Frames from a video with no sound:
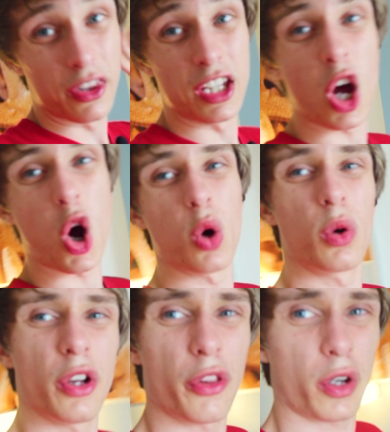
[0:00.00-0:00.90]
The
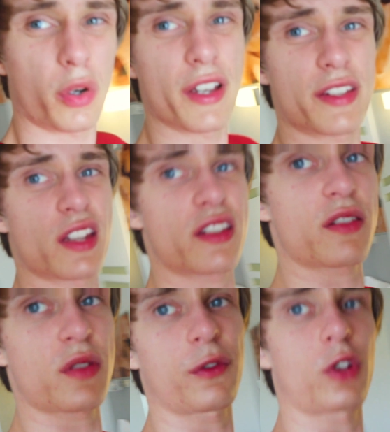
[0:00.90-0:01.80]
only other
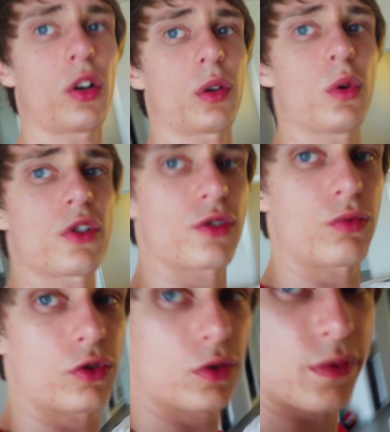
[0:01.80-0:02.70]
criticisms I've got towards the
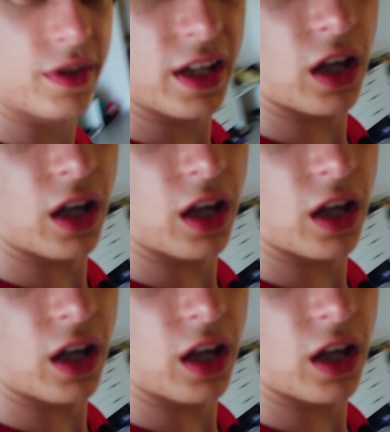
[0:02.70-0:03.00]
rooms